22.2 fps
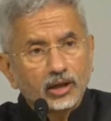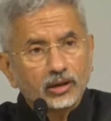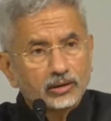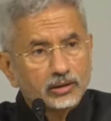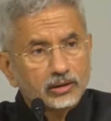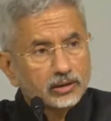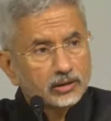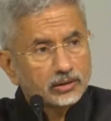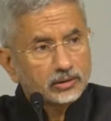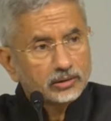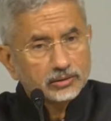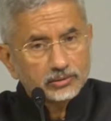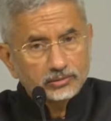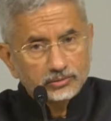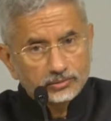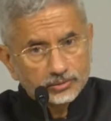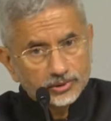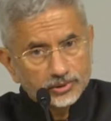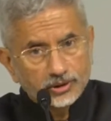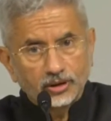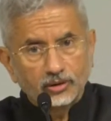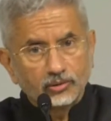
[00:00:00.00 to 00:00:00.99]
there are,
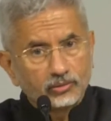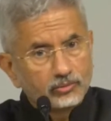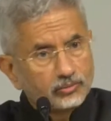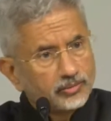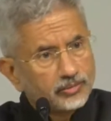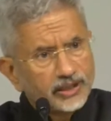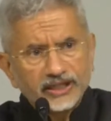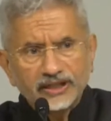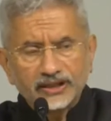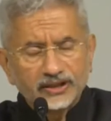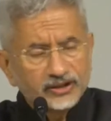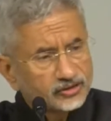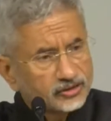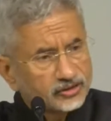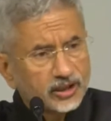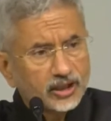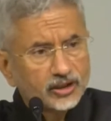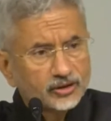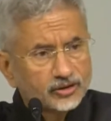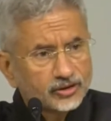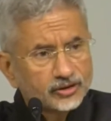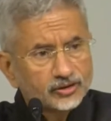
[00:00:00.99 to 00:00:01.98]
you know,
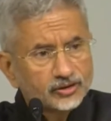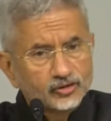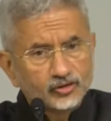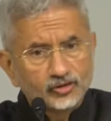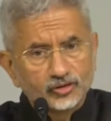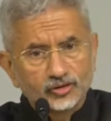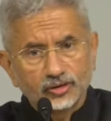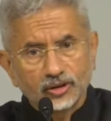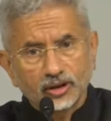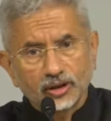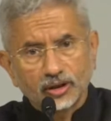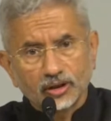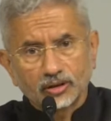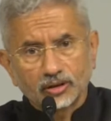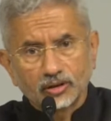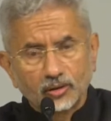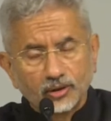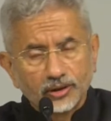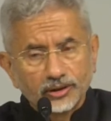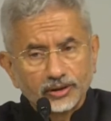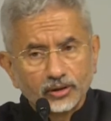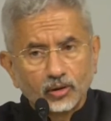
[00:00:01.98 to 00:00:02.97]
many
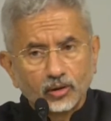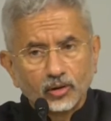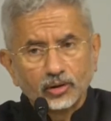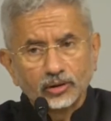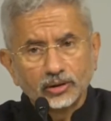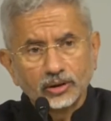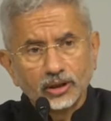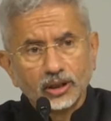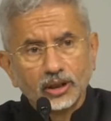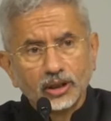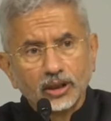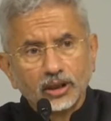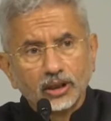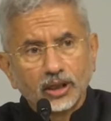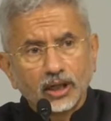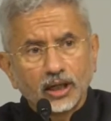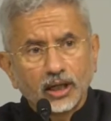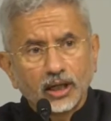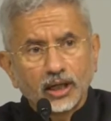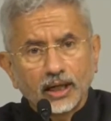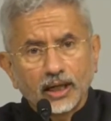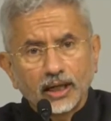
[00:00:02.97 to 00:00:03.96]
discussions going
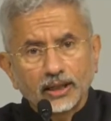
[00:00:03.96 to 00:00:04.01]
on.